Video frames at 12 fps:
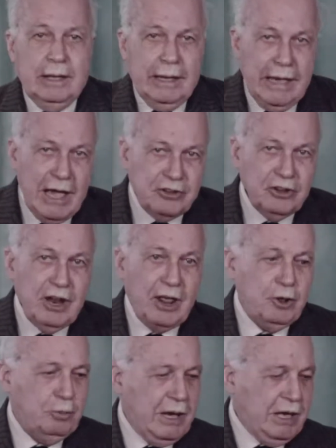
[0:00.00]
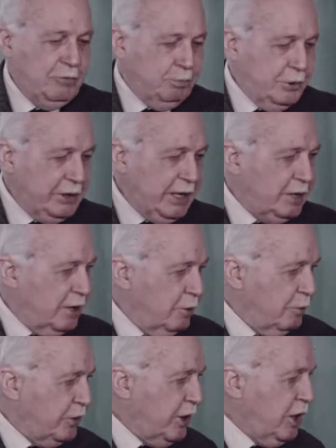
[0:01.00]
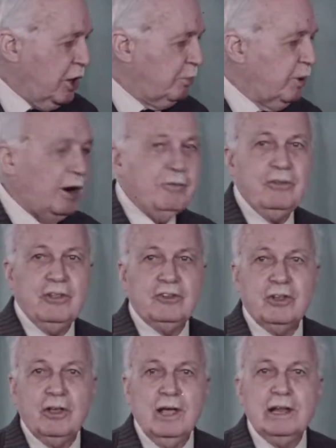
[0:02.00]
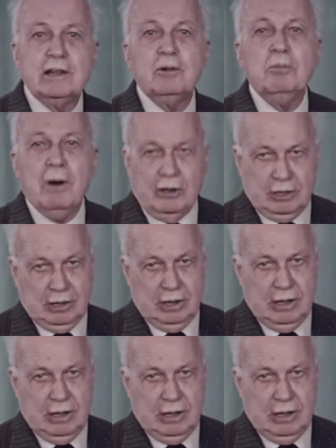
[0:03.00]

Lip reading: Here's another way of putting it with the help of this little model.